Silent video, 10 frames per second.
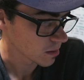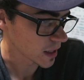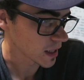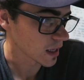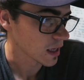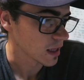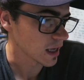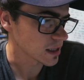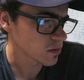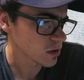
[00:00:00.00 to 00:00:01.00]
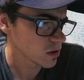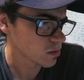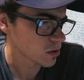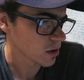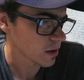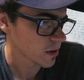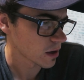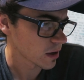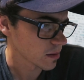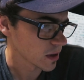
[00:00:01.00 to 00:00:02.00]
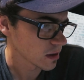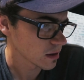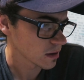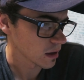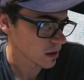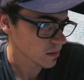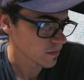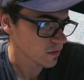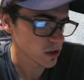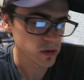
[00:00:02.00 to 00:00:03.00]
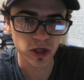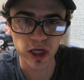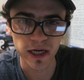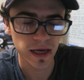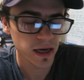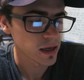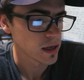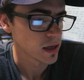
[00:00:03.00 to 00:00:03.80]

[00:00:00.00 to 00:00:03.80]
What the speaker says: But yeah, that's a really good program that I recommend if you guys want to check it out.